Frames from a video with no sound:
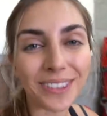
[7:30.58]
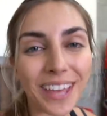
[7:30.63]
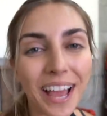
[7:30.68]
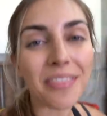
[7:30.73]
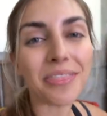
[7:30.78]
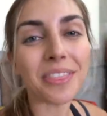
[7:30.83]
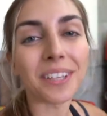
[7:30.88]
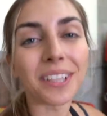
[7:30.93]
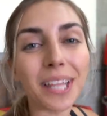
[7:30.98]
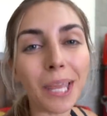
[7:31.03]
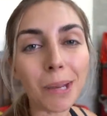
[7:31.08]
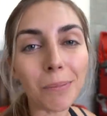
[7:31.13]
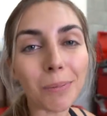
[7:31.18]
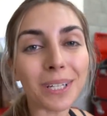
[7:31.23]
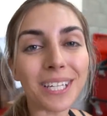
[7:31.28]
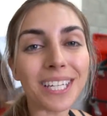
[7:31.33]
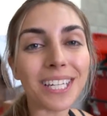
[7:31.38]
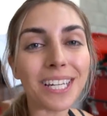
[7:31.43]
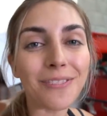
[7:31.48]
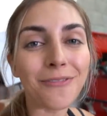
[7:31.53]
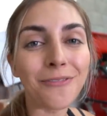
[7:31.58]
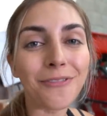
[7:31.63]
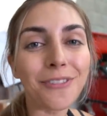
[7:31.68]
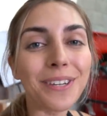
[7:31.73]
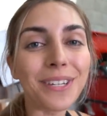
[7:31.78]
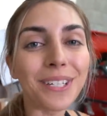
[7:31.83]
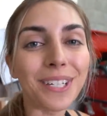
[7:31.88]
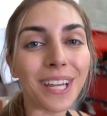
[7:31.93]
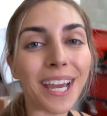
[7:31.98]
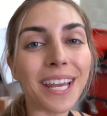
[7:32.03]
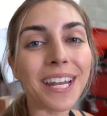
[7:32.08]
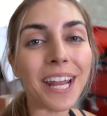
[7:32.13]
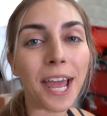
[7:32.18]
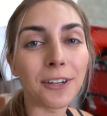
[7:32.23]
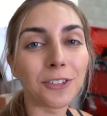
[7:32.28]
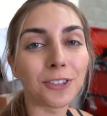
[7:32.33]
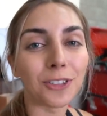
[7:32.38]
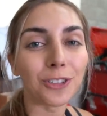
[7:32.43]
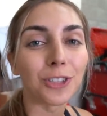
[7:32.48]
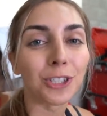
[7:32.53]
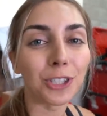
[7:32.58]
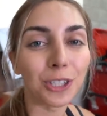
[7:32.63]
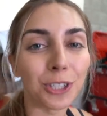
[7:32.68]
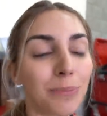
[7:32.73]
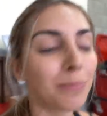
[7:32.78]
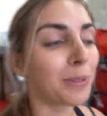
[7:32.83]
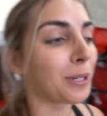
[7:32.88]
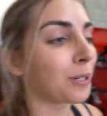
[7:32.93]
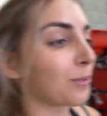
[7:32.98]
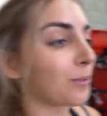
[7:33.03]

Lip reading: that, the Lamborghini V10 engine should be